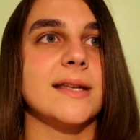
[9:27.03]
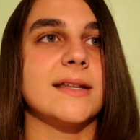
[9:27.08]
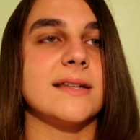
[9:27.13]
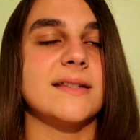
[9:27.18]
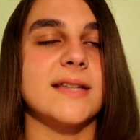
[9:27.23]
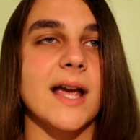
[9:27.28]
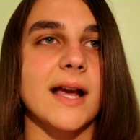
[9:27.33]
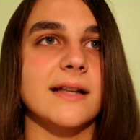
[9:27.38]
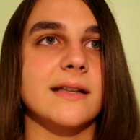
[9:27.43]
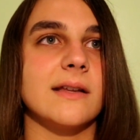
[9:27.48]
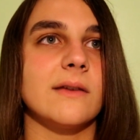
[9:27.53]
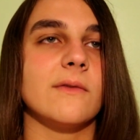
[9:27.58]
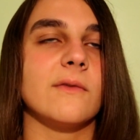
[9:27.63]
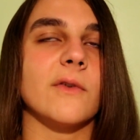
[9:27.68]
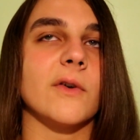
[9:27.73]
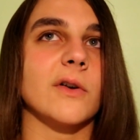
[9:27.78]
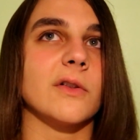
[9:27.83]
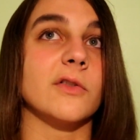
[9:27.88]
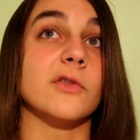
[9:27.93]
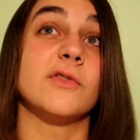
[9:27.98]
detective
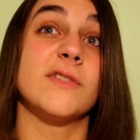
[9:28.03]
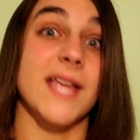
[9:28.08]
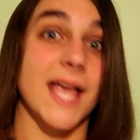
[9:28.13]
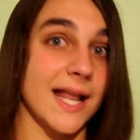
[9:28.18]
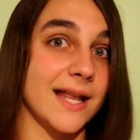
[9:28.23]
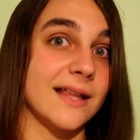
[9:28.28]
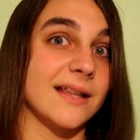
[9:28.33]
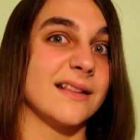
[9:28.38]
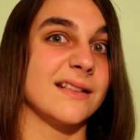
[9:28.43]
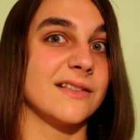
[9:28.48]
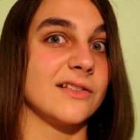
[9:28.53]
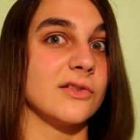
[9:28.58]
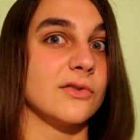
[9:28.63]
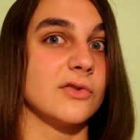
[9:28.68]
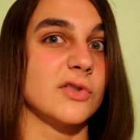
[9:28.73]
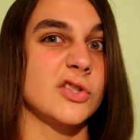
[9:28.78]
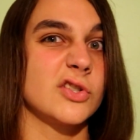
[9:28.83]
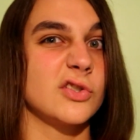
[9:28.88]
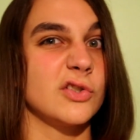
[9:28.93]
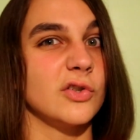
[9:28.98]
or lieutenant
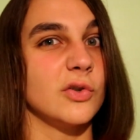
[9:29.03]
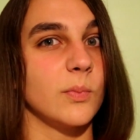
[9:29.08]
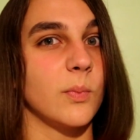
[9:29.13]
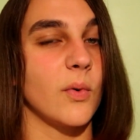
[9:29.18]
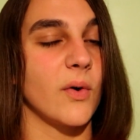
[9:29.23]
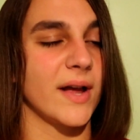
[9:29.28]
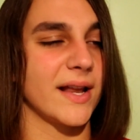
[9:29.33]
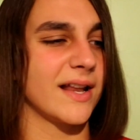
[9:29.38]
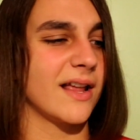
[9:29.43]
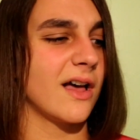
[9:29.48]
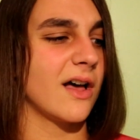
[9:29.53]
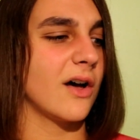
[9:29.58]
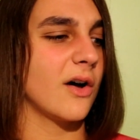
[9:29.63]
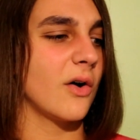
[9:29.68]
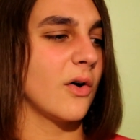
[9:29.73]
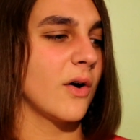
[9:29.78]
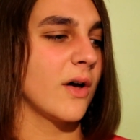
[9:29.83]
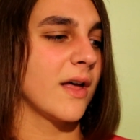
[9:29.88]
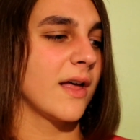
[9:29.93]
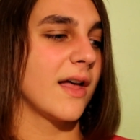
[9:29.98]
douche
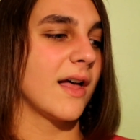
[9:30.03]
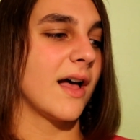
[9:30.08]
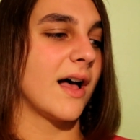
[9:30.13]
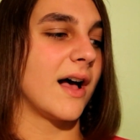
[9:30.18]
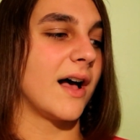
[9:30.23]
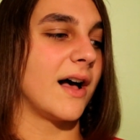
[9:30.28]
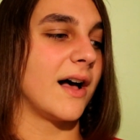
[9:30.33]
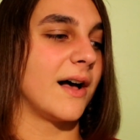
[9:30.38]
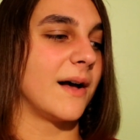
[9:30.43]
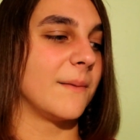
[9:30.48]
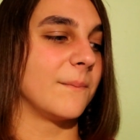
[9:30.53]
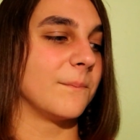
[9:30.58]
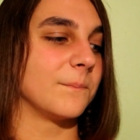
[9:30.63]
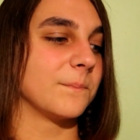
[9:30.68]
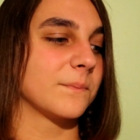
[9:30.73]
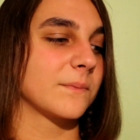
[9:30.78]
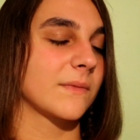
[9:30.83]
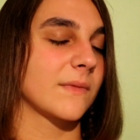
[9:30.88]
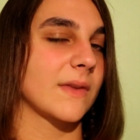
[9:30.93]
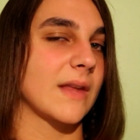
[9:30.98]

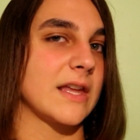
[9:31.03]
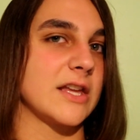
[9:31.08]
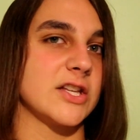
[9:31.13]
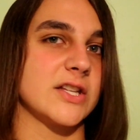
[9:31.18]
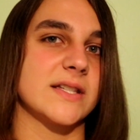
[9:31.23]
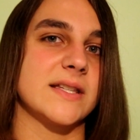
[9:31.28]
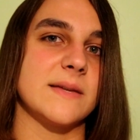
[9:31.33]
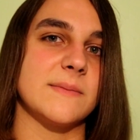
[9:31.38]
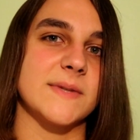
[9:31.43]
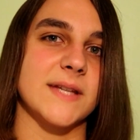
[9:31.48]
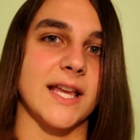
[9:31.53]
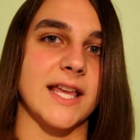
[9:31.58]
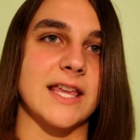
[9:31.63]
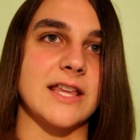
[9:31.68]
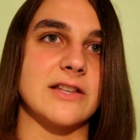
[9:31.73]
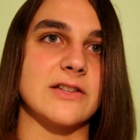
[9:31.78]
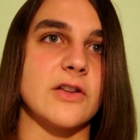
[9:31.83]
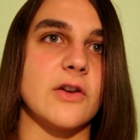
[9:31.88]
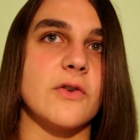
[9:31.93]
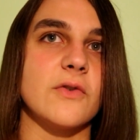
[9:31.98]
2.0. He just seems like
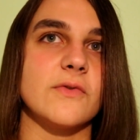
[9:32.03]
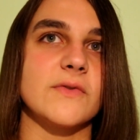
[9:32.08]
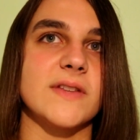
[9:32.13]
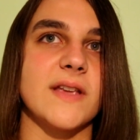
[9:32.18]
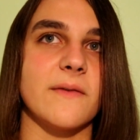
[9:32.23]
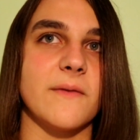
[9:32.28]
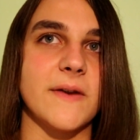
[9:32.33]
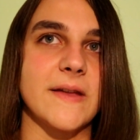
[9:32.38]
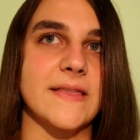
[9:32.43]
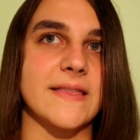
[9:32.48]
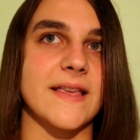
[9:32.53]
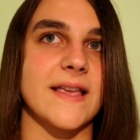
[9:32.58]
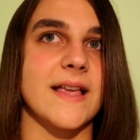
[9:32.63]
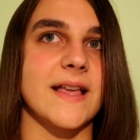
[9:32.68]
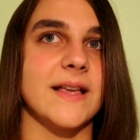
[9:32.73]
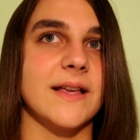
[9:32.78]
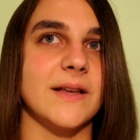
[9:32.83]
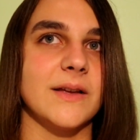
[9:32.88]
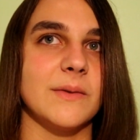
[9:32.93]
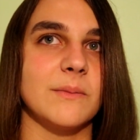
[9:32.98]
he knows
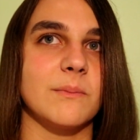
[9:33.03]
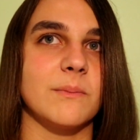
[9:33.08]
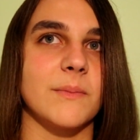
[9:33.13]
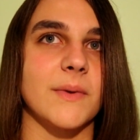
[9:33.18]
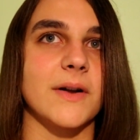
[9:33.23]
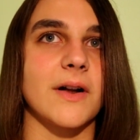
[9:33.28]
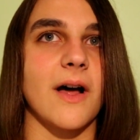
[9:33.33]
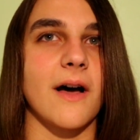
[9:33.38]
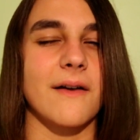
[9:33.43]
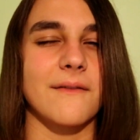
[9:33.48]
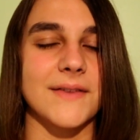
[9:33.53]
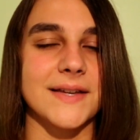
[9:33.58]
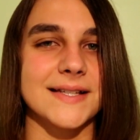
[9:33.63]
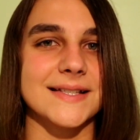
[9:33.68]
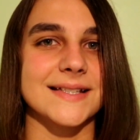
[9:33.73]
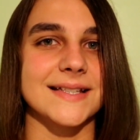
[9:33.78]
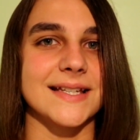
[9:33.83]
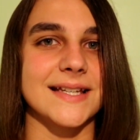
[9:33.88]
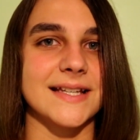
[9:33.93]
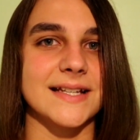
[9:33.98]
everything, but
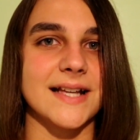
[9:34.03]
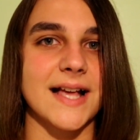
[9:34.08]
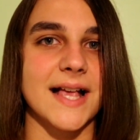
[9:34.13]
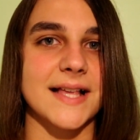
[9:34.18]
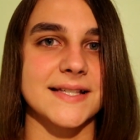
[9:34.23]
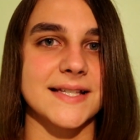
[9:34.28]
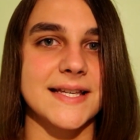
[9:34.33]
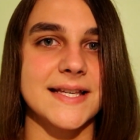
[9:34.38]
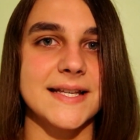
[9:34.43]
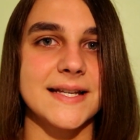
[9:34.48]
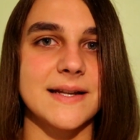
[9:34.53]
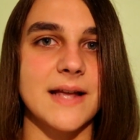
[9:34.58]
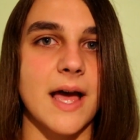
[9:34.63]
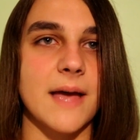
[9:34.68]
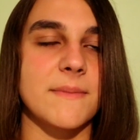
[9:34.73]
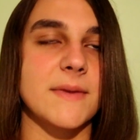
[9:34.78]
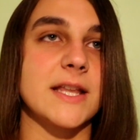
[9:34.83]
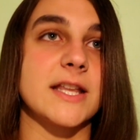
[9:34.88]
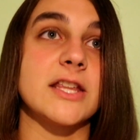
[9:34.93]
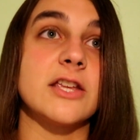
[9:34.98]
obviously he doesn't.
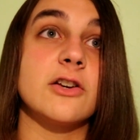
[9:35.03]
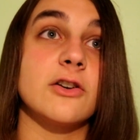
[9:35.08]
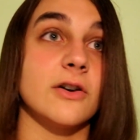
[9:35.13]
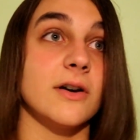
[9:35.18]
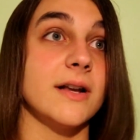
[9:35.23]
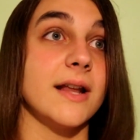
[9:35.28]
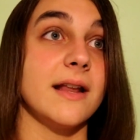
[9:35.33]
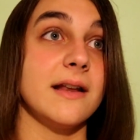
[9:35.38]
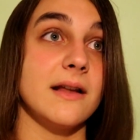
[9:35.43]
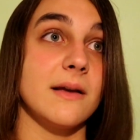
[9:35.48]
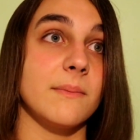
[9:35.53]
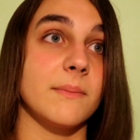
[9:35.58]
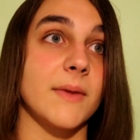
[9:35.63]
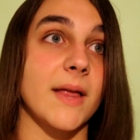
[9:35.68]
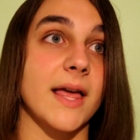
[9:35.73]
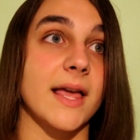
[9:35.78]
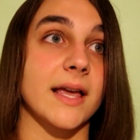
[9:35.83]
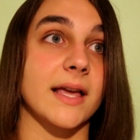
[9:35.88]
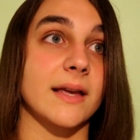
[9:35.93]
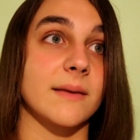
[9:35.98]
I mean, he could end up
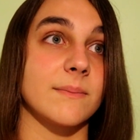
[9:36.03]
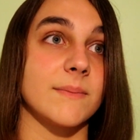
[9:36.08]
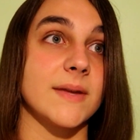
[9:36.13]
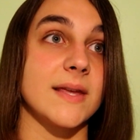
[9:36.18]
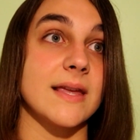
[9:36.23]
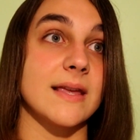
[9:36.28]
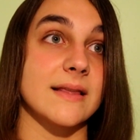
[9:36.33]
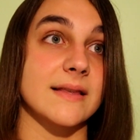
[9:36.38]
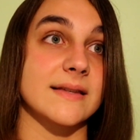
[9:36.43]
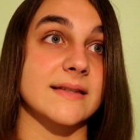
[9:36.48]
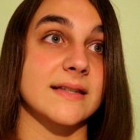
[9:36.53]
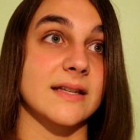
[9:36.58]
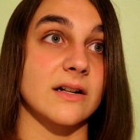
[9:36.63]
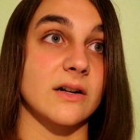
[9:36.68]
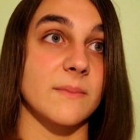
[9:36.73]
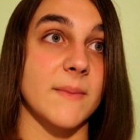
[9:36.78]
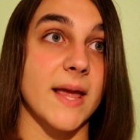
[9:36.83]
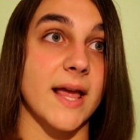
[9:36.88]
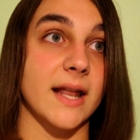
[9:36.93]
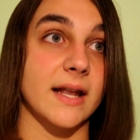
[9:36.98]
like being the
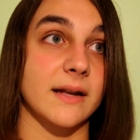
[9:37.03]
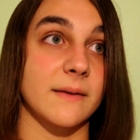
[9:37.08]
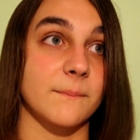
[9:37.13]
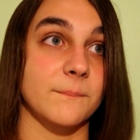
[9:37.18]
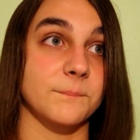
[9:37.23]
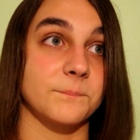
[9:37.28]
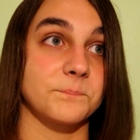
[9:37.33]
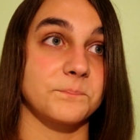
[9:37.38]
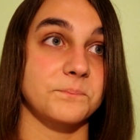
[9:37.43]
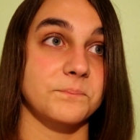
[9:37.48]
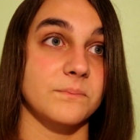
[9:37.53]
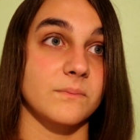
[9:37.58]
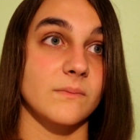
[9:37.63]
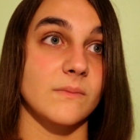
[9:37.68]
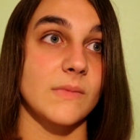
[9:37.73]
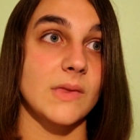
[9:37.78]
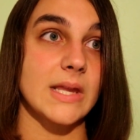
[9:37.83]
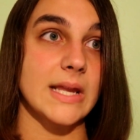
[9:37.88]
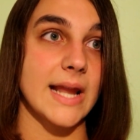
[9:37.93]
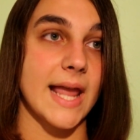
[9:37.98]
Sinner Man.
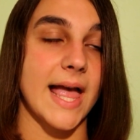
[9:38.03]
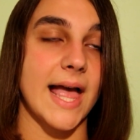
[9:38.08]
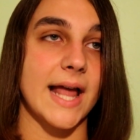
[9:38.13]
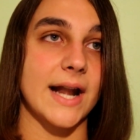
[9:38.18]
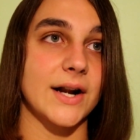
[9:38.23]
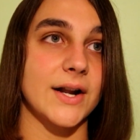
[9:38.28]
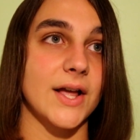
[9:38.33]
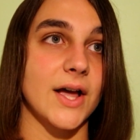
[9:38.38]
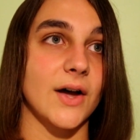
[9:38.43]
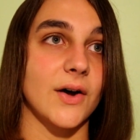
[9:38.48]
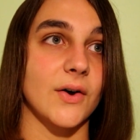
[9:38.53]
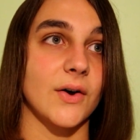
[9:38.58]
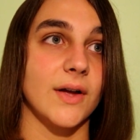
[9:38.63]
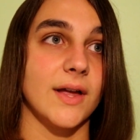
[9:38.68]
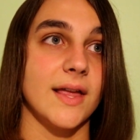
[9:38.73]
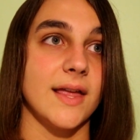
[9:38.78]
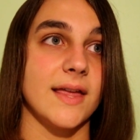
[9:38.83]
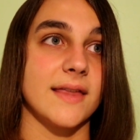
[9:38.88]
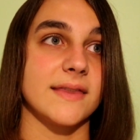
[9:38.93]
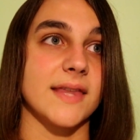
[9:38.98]
I don't know.
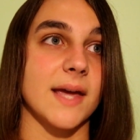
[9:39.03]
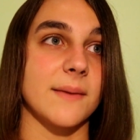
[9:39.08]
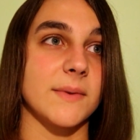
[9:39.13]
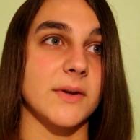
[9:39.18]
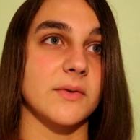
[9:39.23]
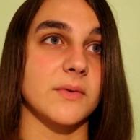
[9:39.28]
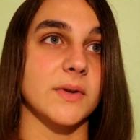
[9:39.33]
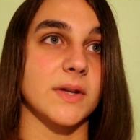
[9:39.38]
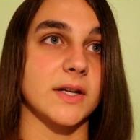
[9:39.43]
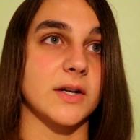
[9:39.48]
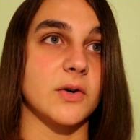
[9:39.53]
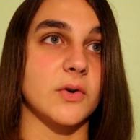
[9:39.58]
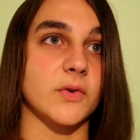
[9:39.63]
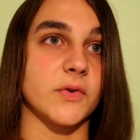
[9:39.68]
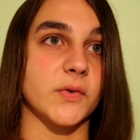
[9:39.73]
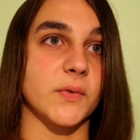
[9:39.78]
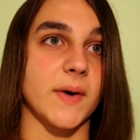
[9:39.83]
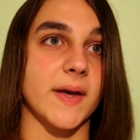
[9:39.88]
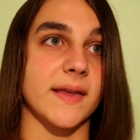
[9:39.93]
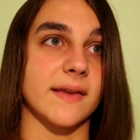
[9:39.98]
That'd be a really cool
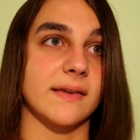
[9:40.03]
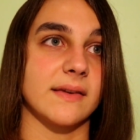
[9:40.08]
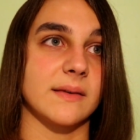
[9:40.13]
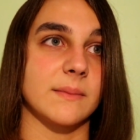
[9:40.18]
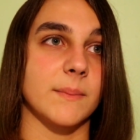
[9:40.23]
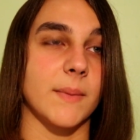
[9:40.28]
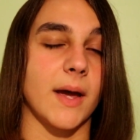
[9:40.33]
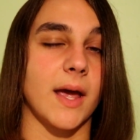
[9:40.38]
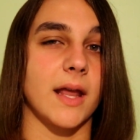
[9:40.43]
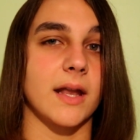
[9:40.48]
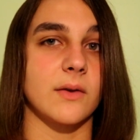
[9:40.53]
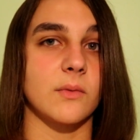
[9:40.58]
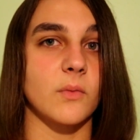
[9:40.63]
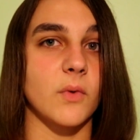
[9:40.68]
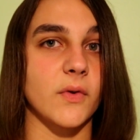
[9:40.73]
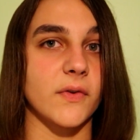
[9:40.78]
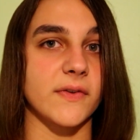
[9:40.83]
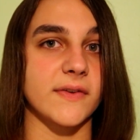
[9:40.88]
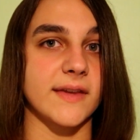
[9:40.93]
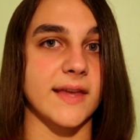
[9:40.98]
twist, but
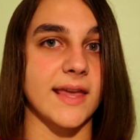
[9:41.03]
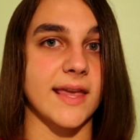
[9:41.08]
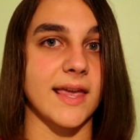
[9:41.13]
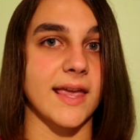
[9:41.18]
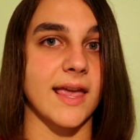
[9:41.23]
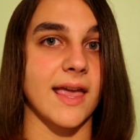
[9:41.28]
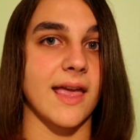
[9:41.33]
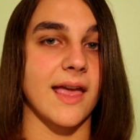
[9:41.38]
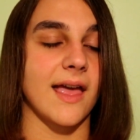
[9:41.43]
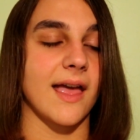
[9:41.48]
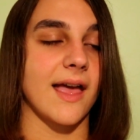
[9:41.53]
we'll see.